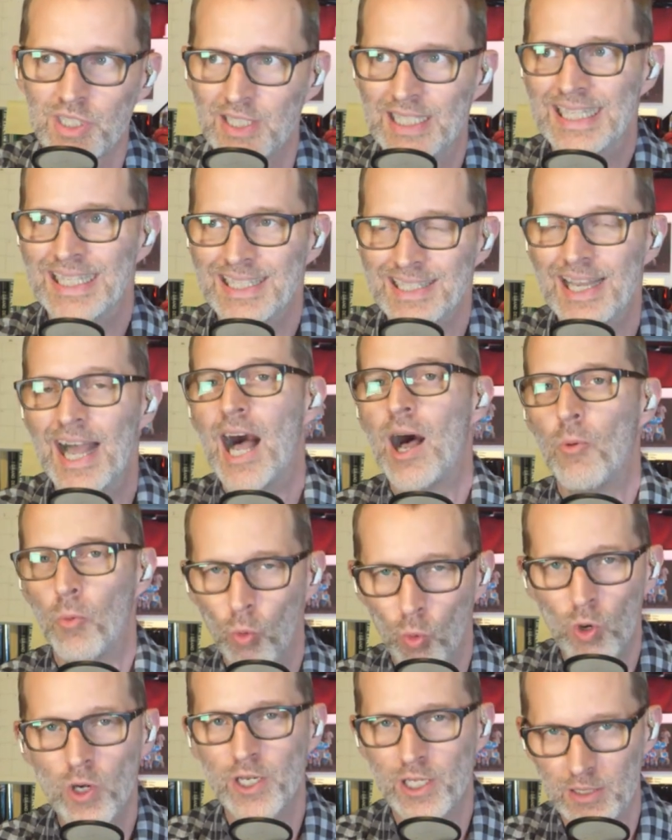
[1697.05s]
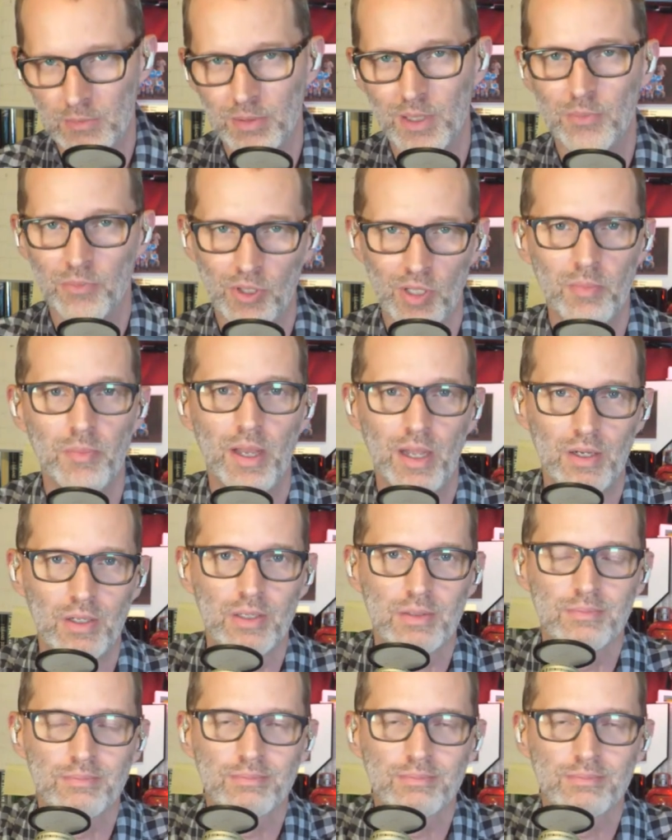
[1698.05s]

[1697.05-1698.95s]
in not warning people about it.